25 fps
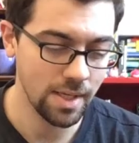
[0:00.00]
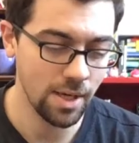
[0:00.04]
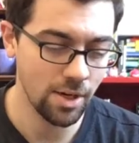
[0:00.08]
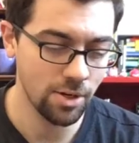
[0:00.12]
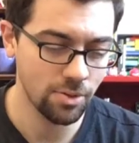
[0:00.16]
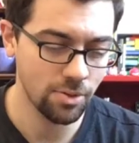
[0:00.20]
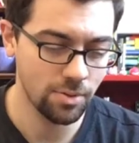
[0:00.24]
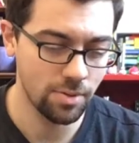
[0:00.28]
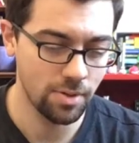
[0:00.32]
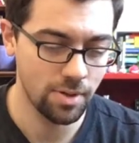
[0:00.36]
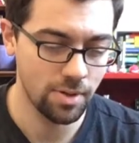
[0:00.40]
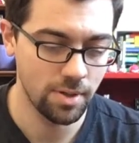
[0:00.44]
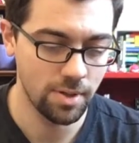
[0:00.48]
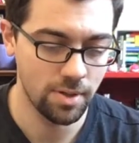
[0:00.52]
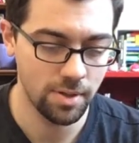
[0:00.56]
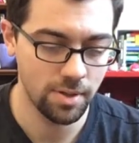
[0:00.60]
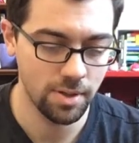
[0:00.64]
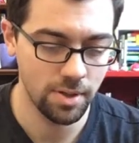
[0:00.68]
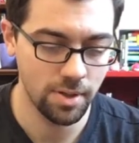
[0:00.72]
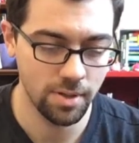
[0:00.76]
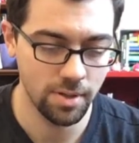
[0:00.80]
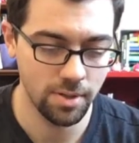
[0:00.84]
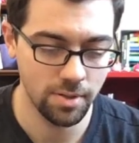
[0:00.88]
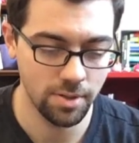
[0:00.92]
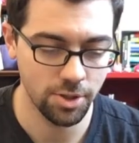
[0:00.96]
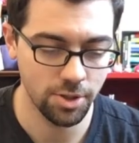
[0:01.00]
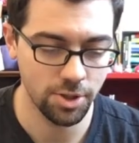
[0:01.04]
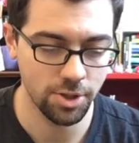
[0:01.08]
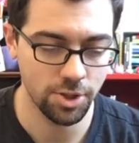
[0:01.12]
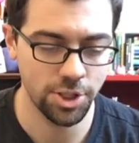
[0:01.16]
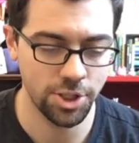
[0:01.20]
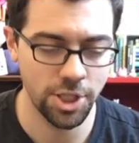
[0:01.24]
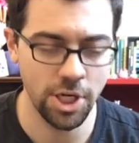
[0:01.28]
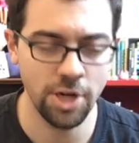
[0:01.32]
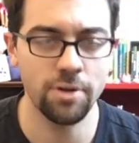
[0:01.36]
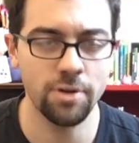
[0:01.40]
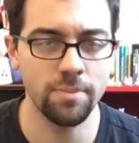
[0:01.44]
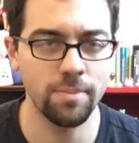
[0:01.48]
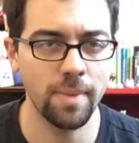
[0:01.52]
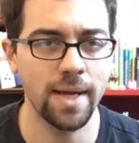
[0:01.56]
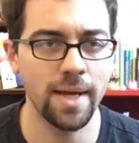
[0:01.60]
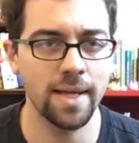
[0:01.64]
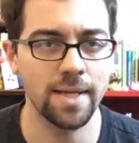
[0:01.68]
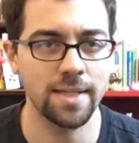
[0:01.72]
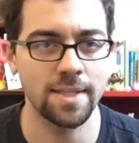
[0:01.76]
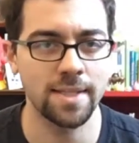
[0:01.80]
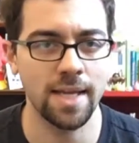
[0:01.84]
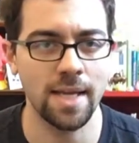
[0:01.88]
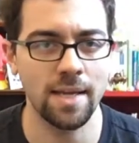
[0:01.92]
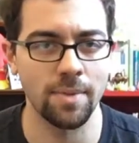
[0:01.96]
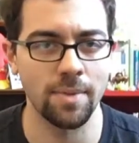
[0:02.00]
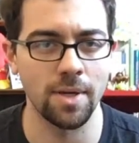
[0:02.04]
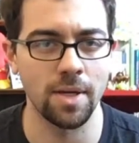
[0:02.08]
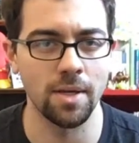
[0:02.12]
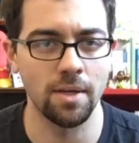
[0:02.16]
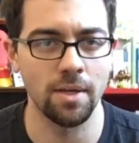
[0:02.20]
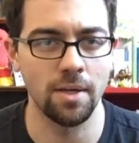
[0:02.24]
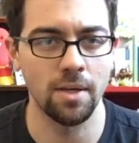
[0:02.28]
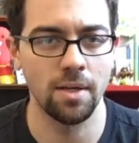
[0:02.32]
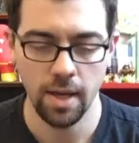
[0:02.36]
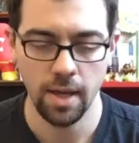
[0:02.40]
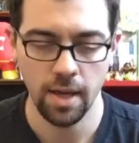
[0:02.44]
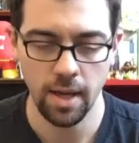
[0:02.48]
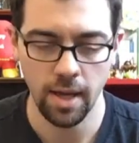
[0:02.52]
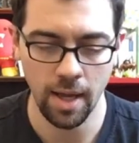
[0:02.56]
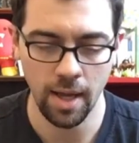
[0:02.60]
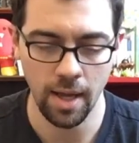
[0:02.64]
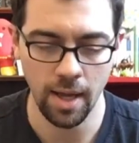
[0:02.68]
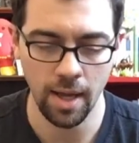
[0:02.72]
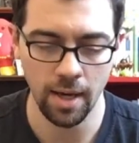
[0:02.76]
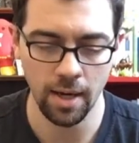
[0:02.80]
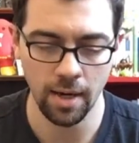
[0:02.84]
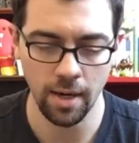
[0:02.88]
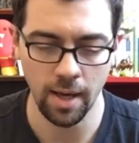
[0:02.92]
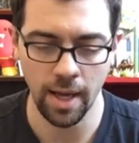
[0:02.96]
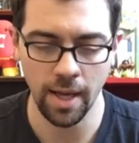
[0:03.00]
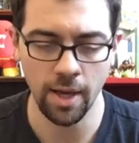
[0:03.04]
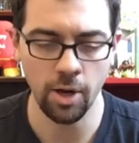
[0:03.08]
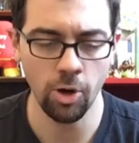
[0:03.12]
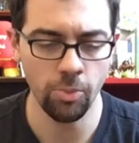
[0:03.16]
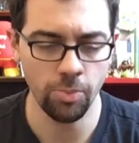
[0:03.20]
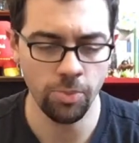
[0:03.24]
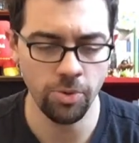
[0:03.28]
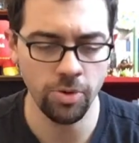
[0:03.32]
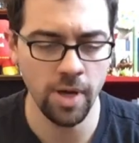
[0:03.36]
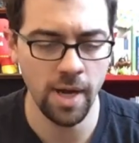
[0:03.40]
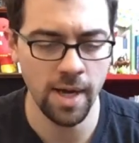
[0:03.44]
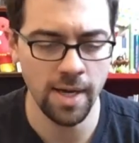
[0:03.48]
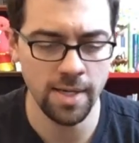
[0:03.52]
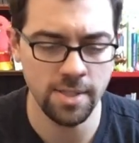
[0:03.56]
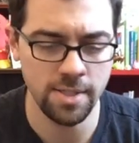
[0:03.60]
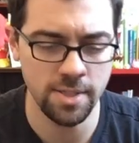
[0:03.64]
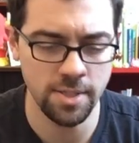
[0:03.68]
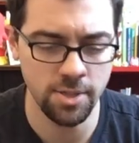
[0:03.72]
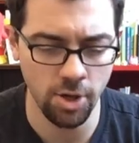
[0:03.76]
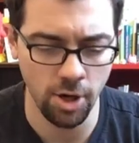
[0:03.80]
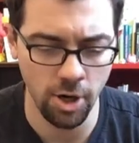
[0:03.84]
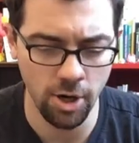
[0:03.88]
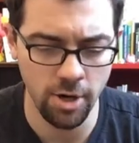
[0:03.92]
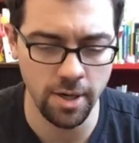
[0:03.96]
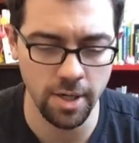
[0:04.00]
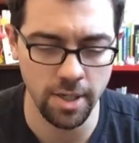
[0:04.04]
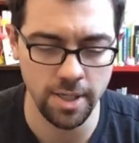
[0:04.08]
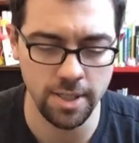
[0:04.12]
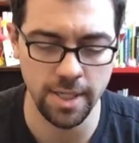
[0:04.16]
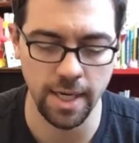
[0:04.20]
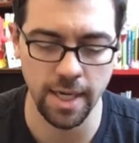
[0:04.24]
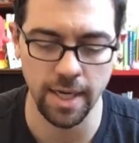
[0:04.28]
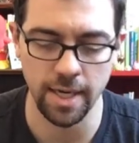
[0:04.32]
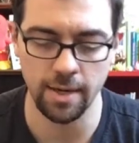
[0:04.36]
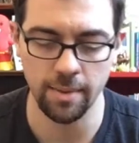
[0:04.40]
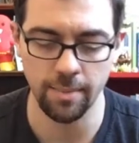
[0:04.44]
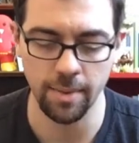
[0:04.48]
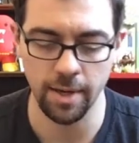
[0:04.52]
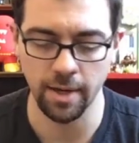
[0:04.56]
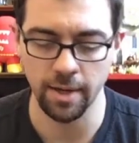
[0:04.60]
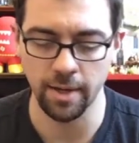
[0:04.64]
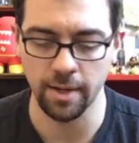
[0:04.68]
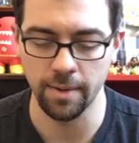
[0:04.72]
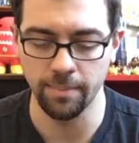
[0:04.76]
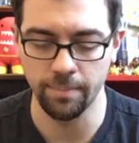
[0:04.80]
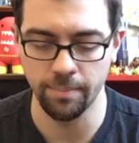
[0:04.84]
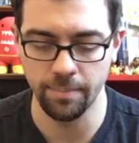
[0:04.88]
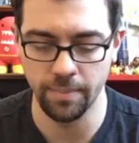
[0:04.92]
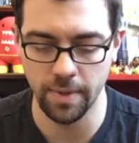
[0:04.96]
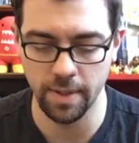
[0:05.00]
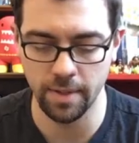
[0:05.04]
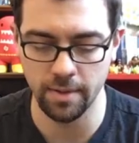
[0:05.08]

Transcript: you know, share in my excitement, and I hope you guys are excited about it.